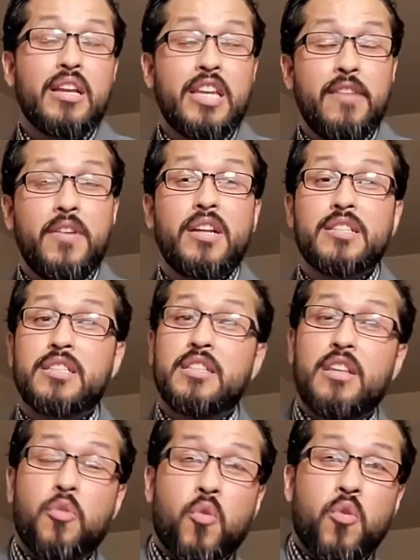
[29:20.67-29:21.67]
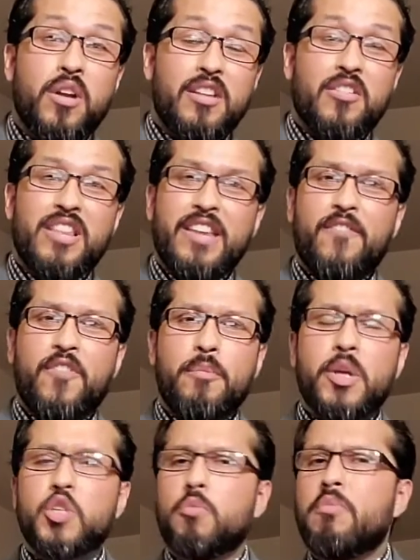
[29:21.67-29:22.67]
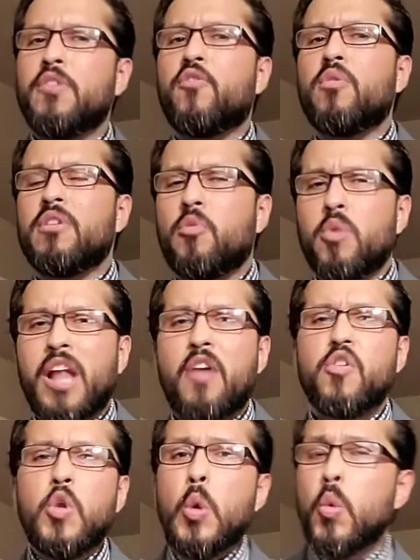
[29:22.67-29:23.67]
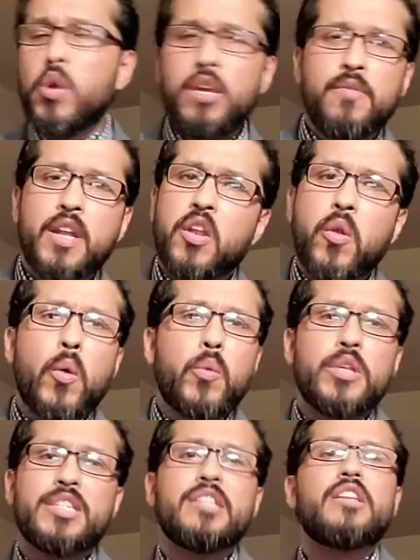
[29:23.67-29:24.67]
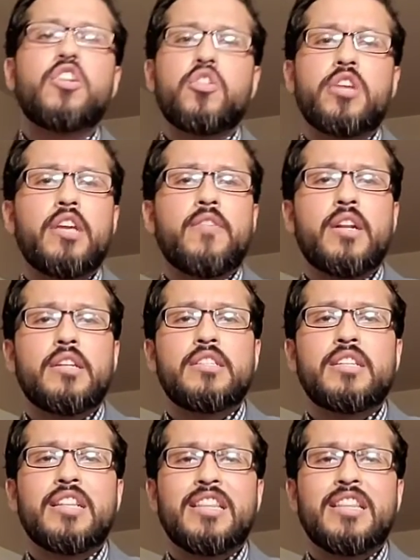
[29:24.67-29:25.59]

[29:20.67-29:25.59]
giving us the information without you even noticing that you're giving us.